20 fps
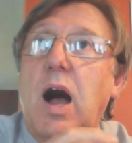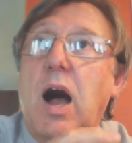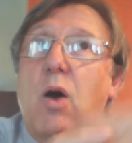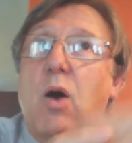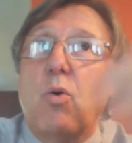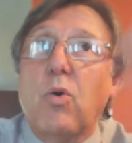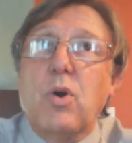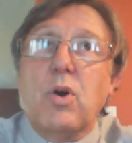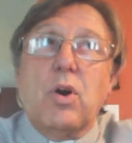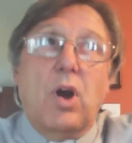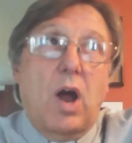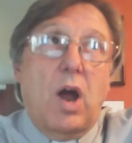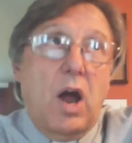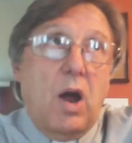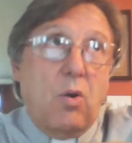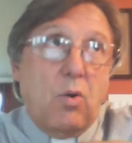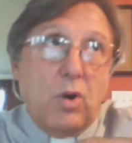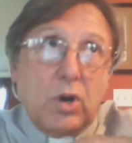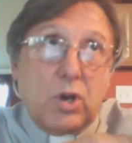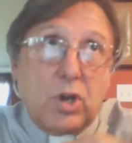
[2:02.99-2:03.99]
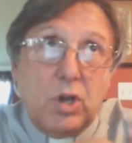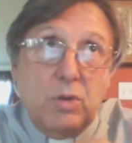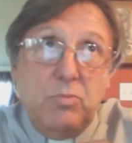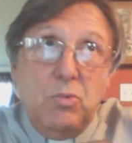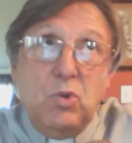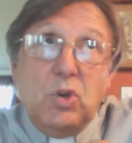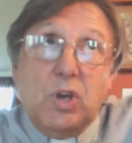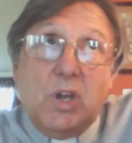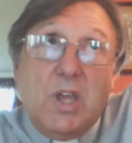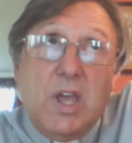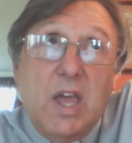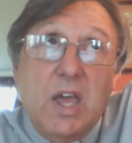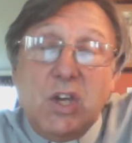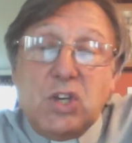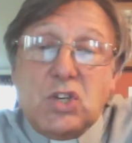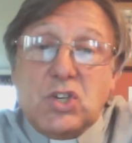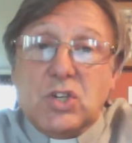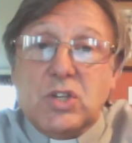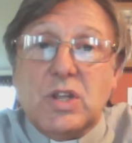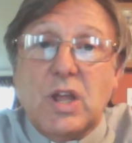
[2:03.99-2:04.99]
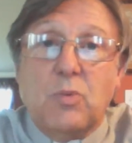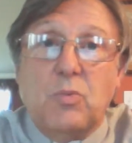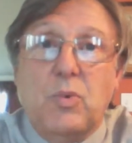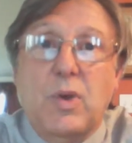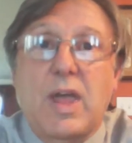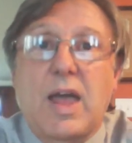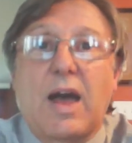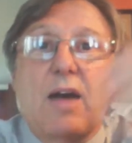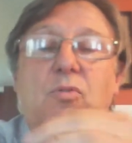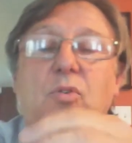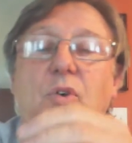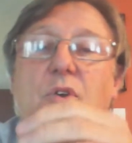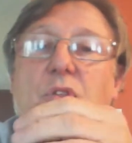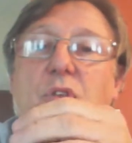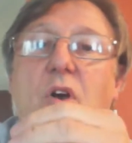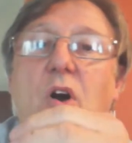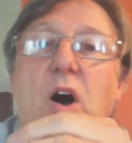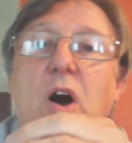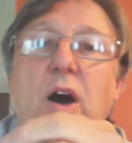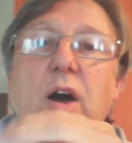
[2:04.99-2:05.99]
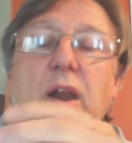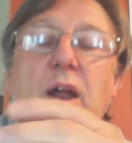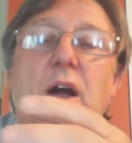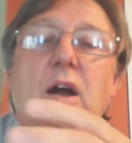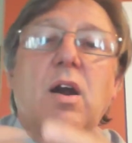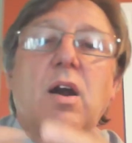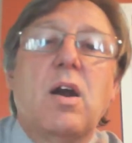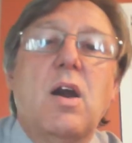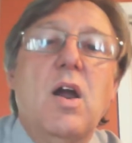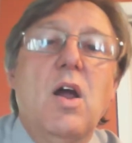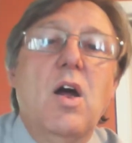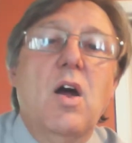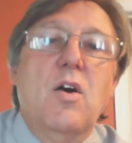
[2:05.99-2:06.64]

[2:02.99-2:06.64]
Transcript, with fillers: our our communication that we have with God, our